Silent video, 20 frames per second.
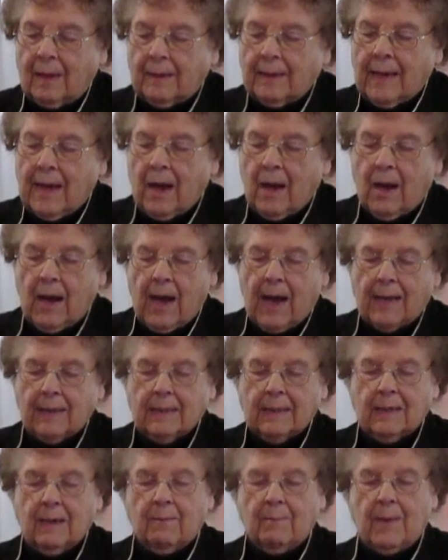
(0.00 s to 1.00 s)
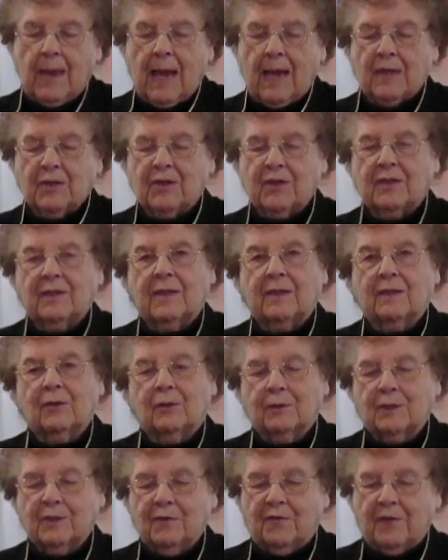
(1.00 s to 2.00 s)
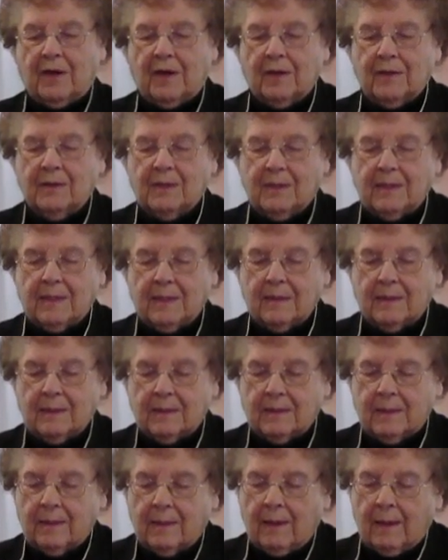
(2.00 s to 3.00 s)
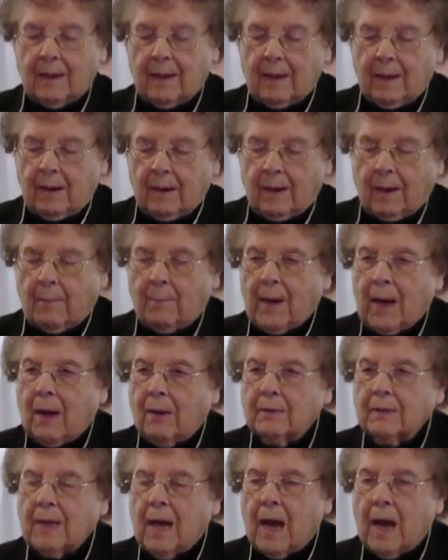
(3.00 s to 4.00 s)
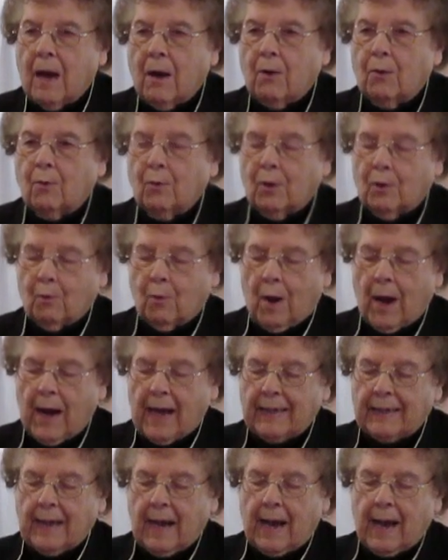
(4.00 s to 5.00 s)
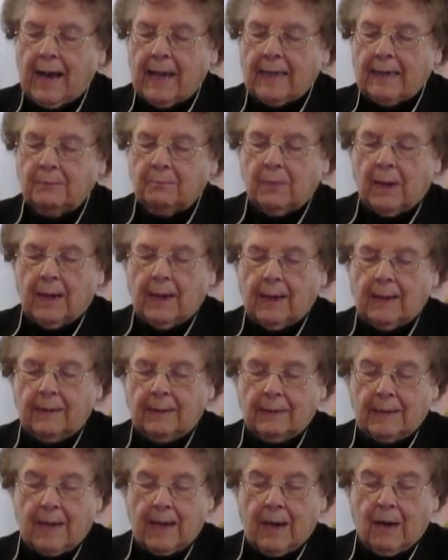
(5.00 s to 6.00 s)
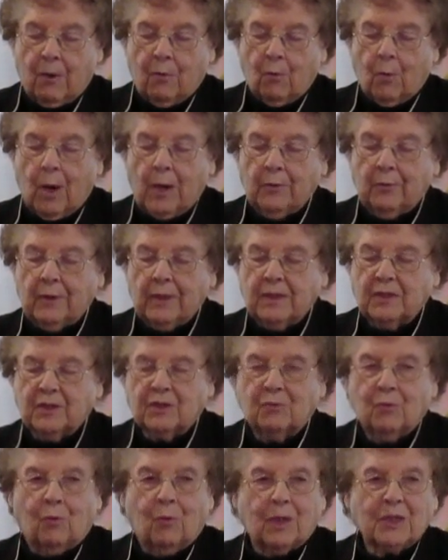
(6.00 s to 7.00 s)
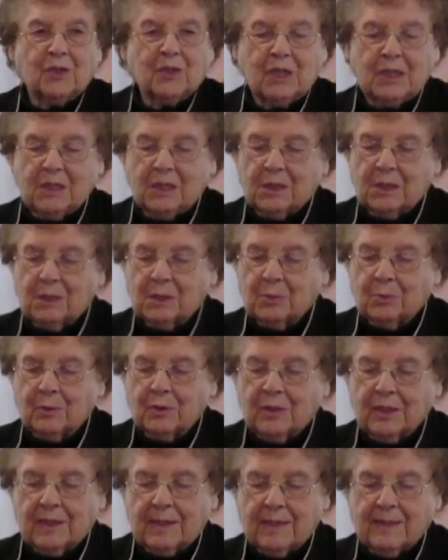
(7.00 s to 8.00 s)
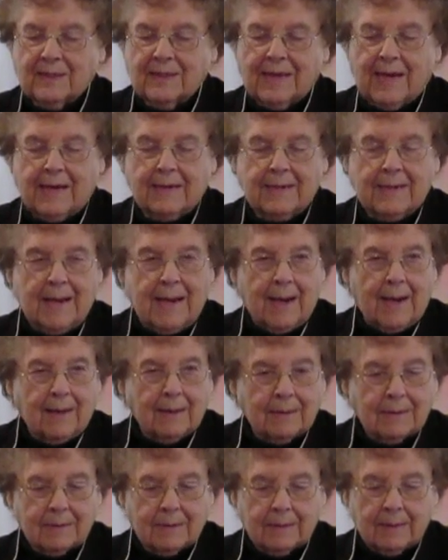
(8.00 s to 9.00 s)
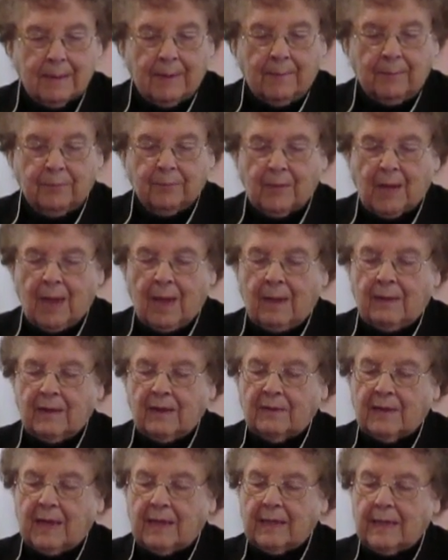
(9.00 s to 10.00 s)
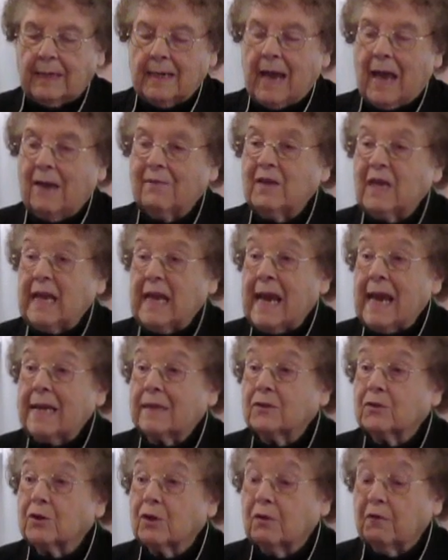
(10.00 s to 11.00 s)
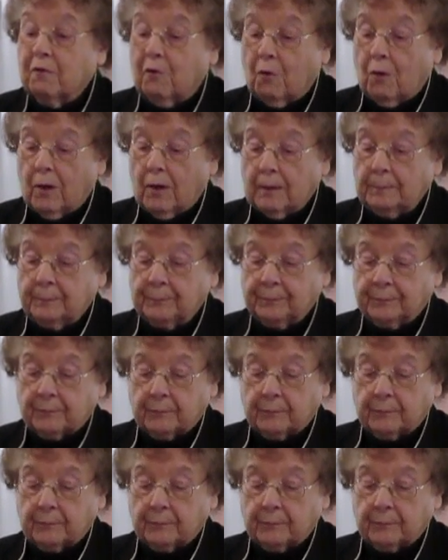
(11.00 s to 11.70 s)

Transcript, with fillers: Now, I can imagine that those Pharisees about now were wide-eyed by now, wondering what Jesus was going to say next, that they didn't have any answer for.